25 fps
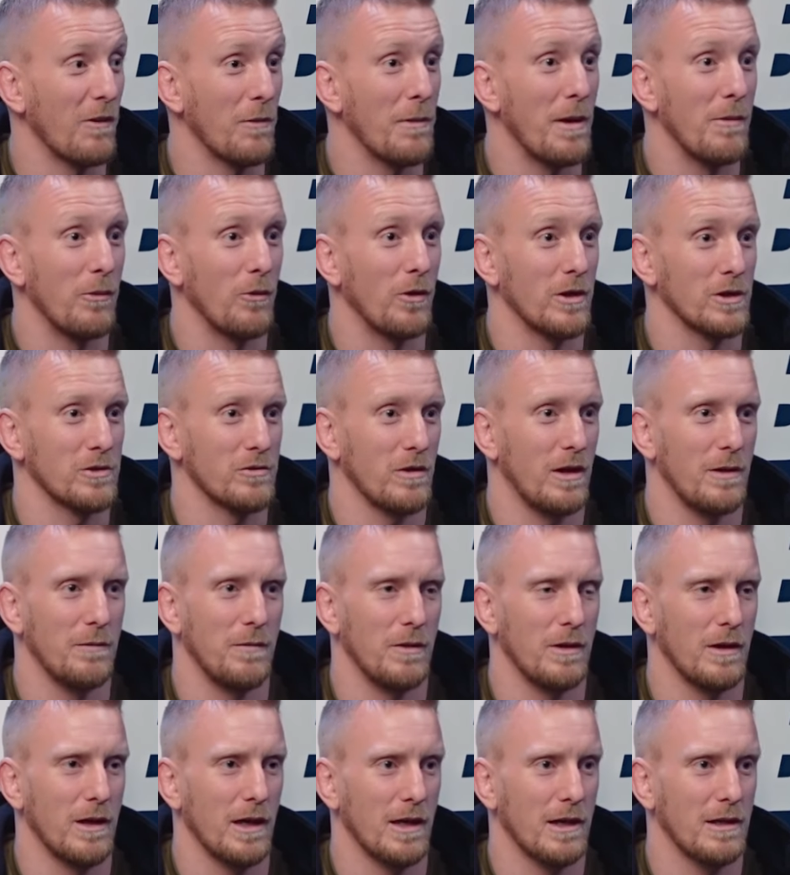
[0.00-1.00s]
even remember what I was writing,
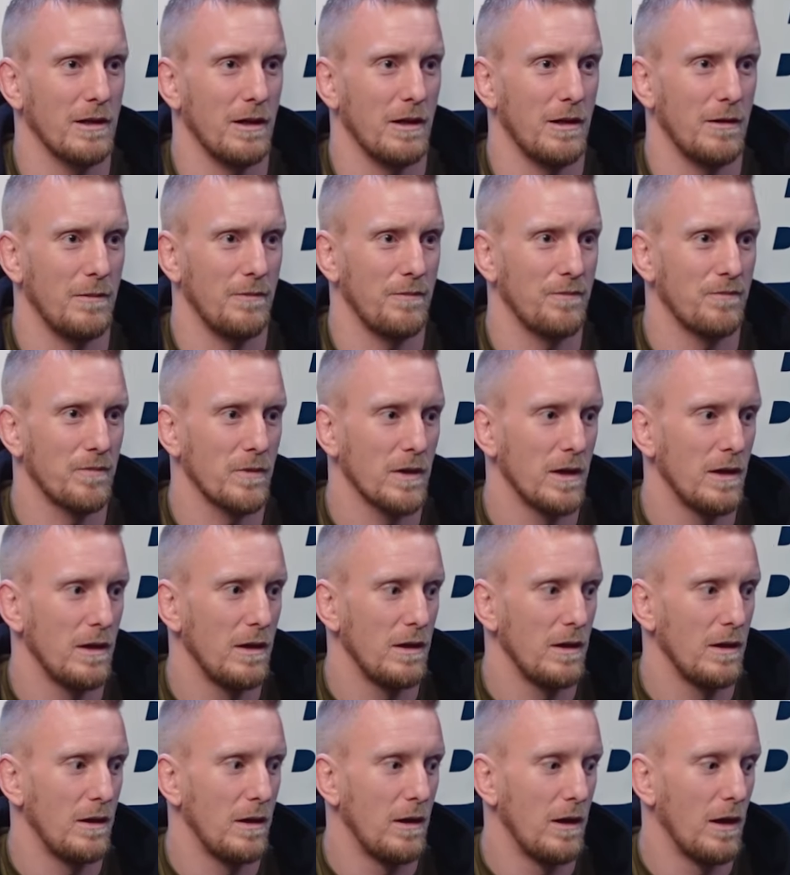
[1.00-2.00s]
but like, um,
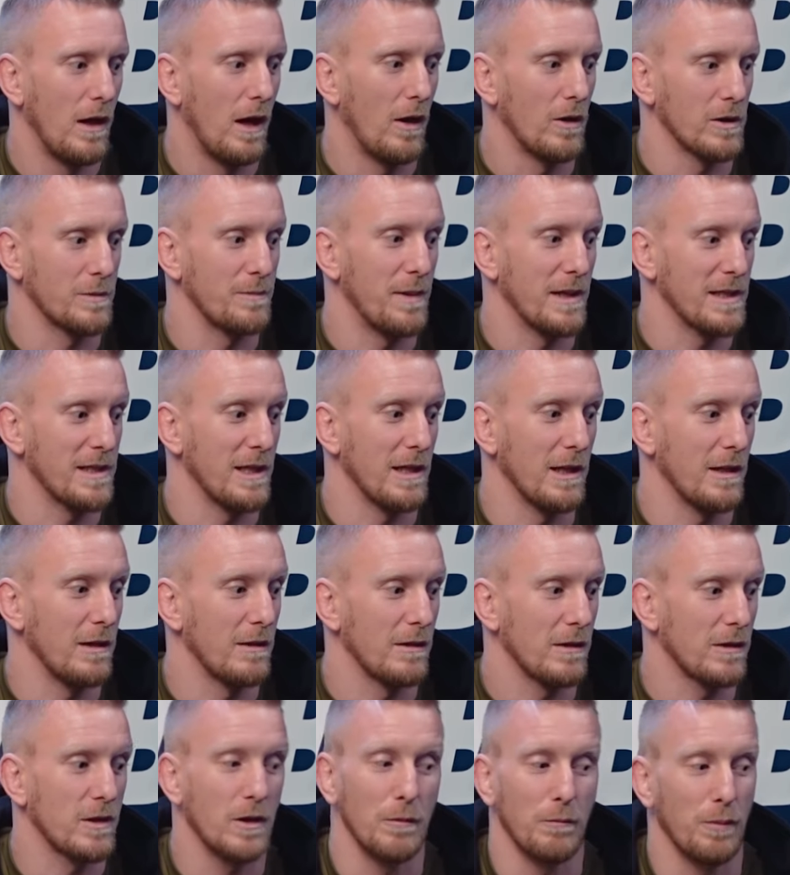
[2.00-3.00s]
I was
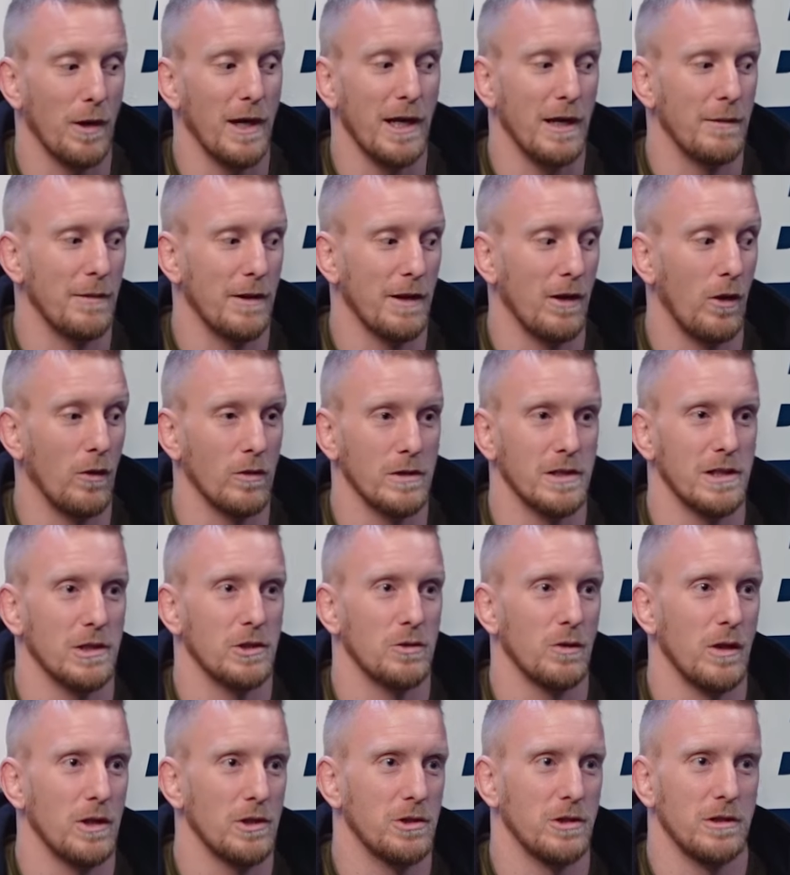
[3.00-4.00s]
basically complaining about the whole
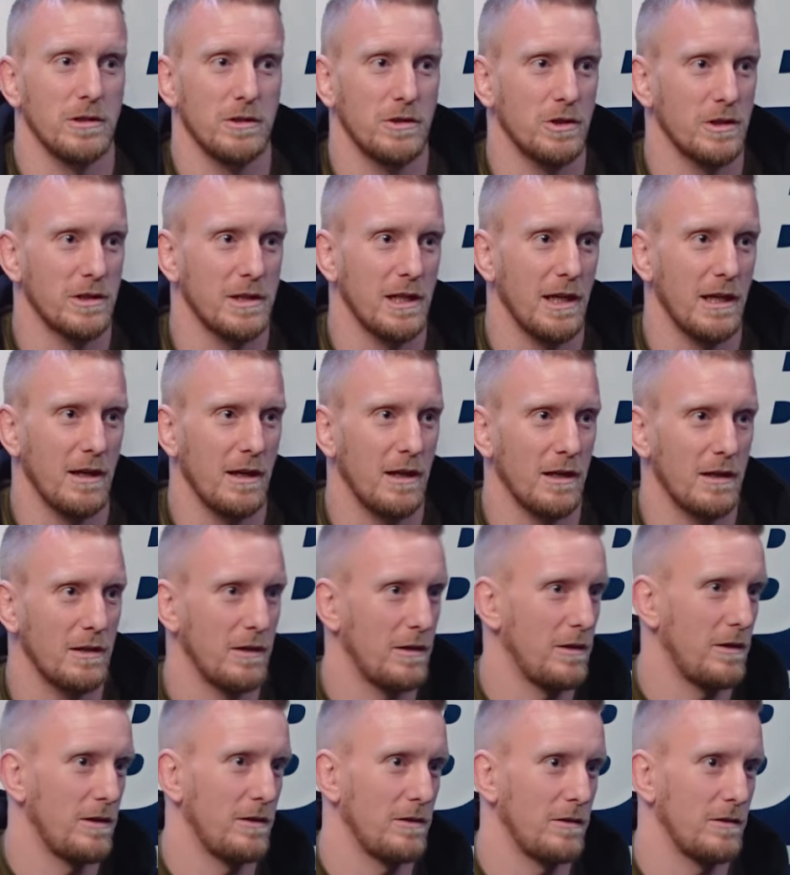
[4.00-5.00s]
situation, just say
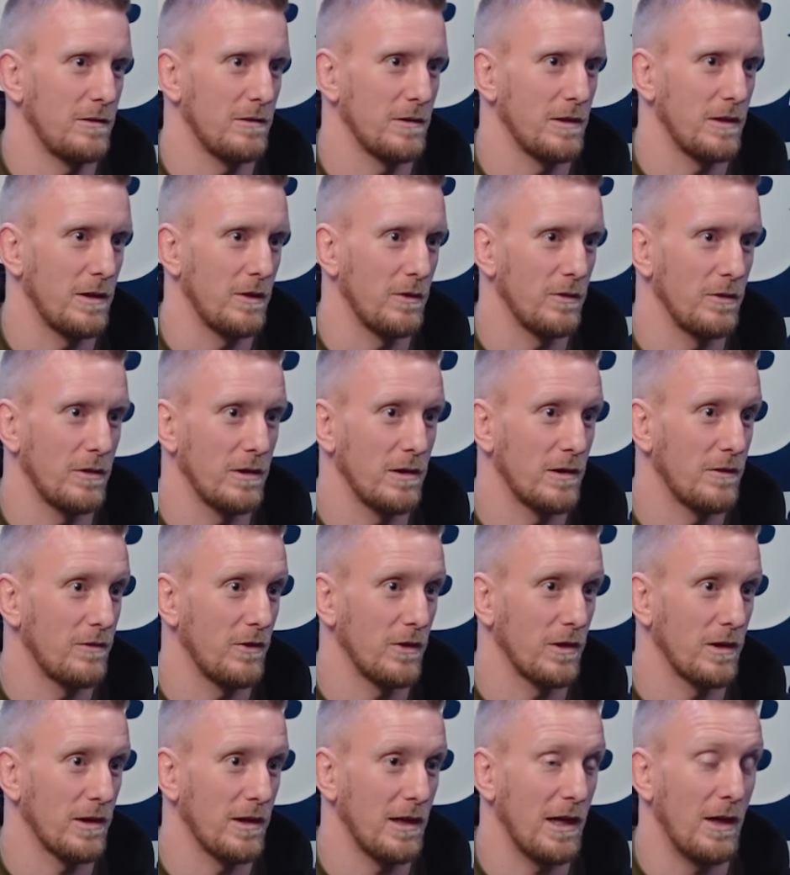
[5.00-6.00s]
like, oh, you know, it's
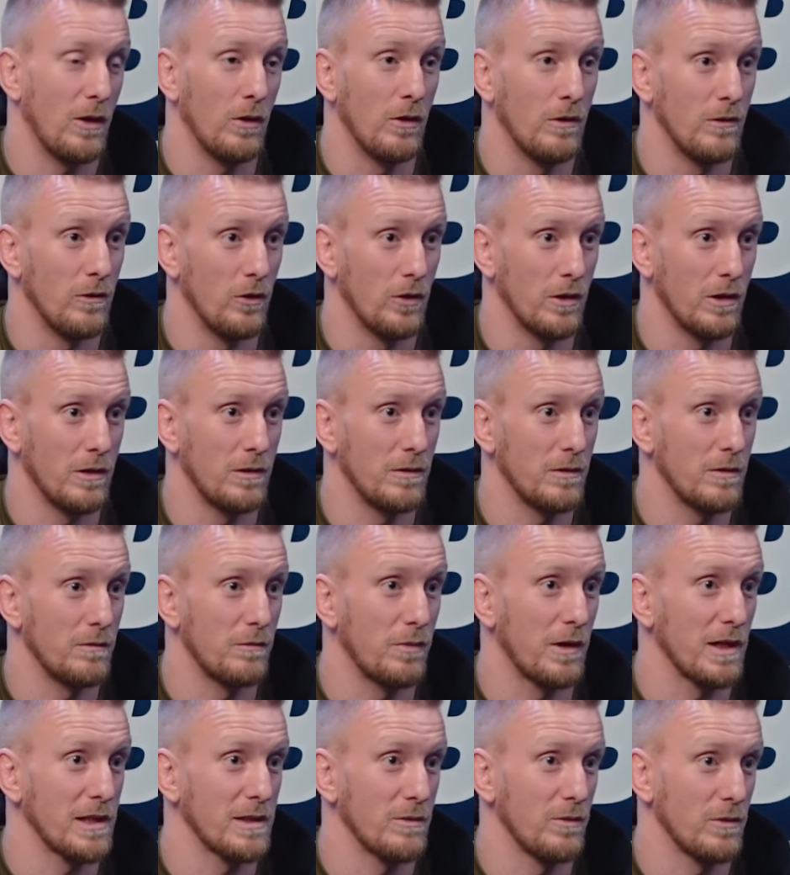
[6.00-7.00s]
fucking out of order,
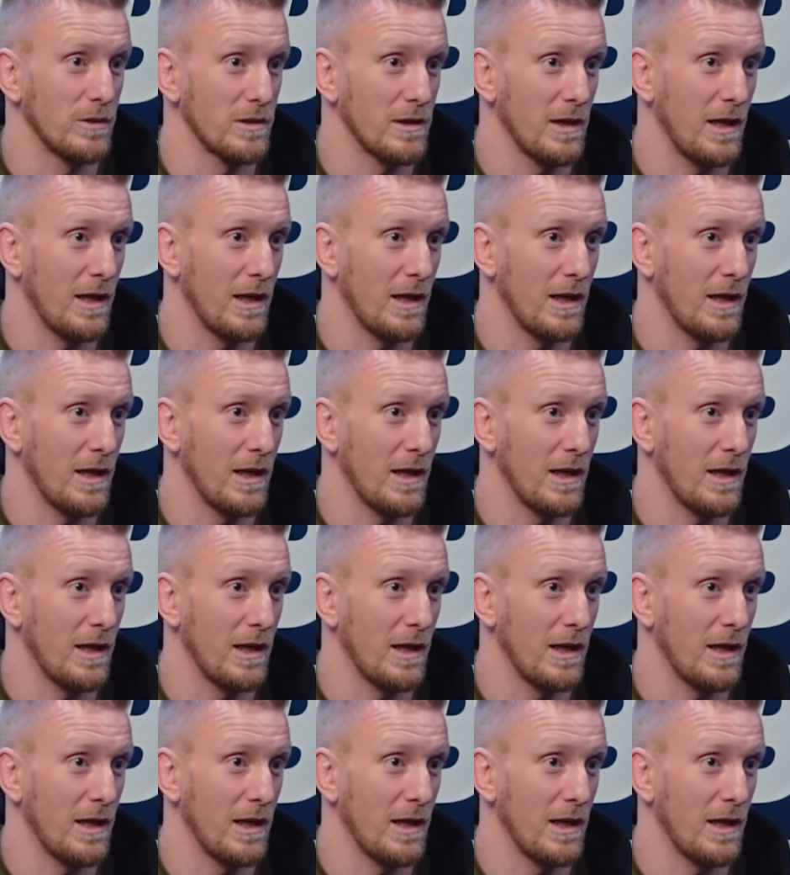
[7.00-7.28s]
break someone's